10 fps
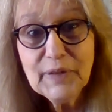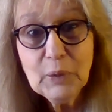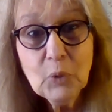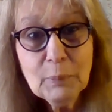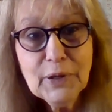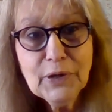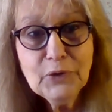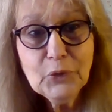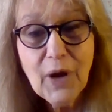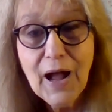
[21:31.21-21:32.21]
Like, what am I going to
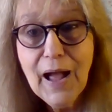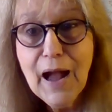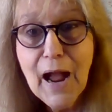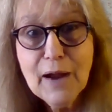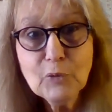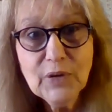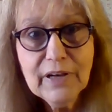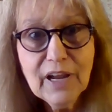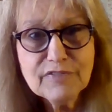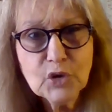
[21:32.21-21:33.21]
do? I, I really
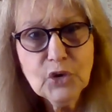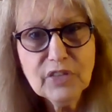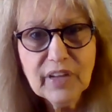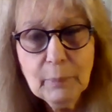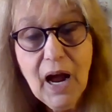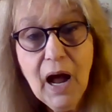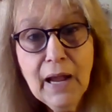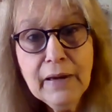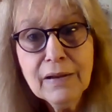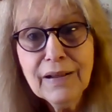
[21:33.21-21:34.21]
left a good thing
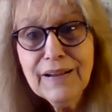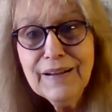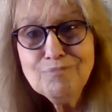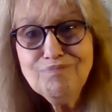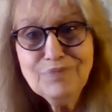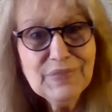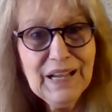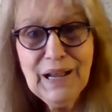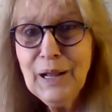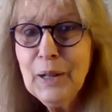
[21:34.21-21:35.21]
behind
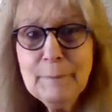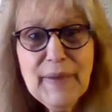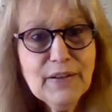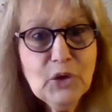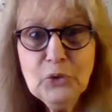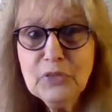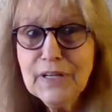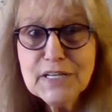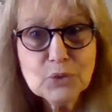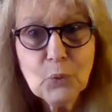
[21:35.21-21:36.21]
um, and the new
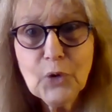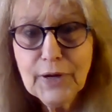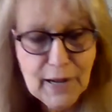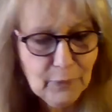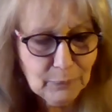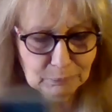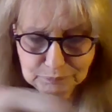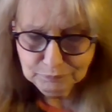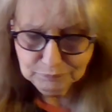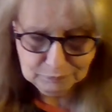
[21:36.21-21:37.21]
thing isn't working out.
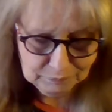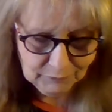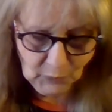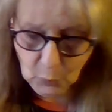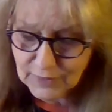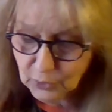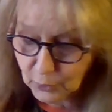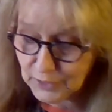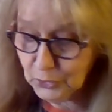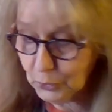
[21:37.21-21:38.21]
What
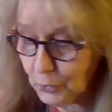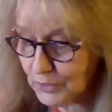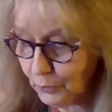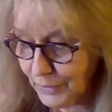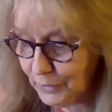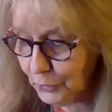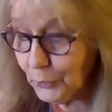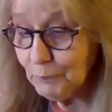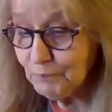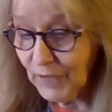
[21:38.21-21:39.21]
do I do? What do I
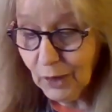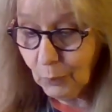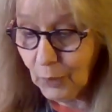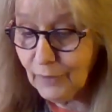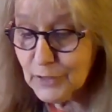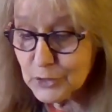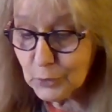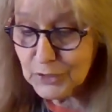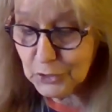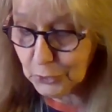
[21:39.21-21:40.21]
do? Well, here's
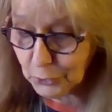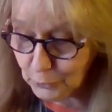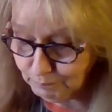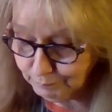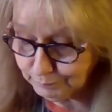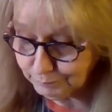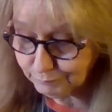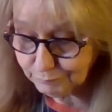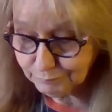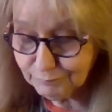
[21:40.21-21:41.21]
what you do
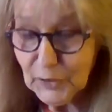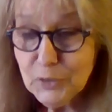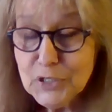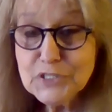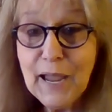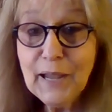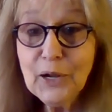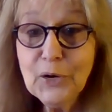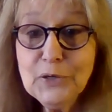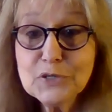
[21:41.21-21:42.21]
you just hang
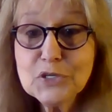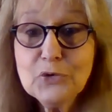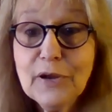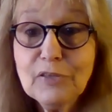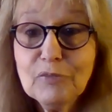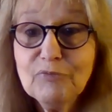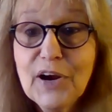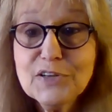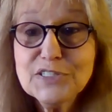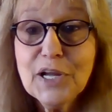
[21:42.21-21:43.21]
on to your strength,
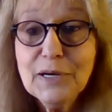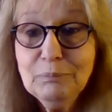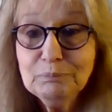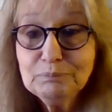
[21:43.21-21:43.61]
fire sign.